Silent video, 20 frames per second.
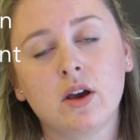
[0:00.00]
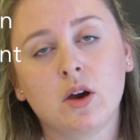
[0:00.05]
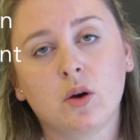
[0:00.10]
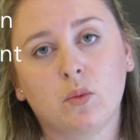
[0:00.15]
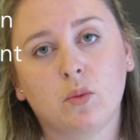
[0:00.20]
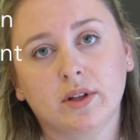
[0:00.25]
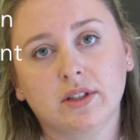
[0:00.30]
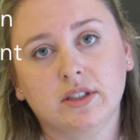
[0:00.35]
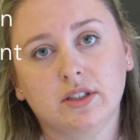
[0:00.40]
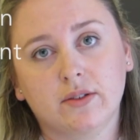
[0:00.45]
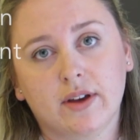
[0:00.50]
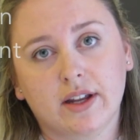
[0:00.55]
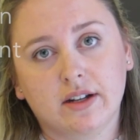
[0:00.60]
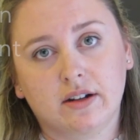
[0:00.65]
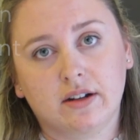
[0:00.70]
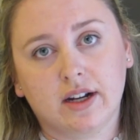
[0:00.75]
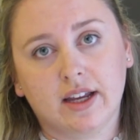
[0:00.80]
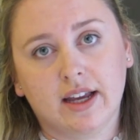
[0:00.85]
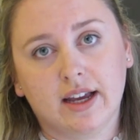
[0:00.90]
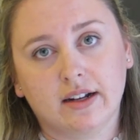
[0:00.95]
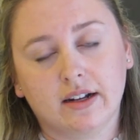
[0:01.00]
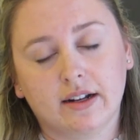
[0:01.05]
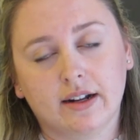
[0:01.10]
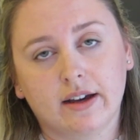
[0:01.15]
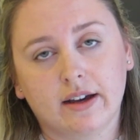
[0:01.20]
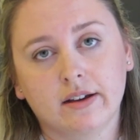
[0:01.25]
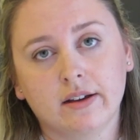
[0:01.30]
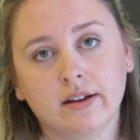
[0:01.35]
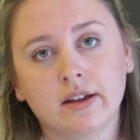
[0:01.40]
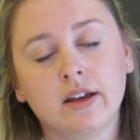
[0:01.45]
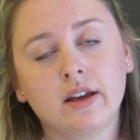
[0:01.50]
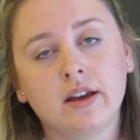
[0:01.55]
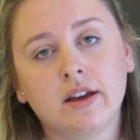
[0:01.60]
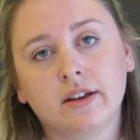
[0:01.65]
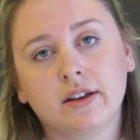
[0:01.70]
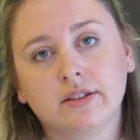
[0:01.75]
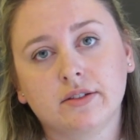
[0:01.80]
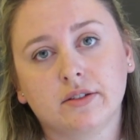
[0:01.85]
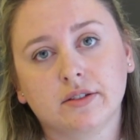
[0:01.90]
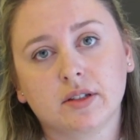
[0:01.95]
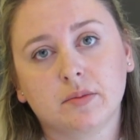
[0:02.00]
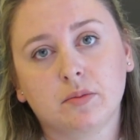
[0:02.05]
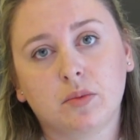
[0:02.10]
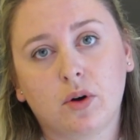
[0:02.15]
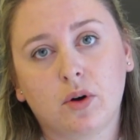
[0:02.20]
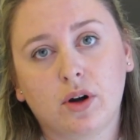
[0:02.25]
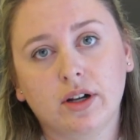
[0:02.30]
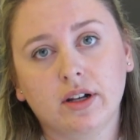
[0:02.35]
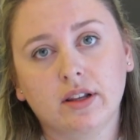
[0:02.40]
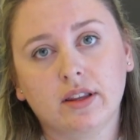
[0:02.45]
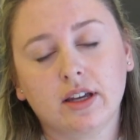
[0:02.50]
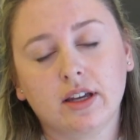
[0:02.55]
once you enter Canada. So it's important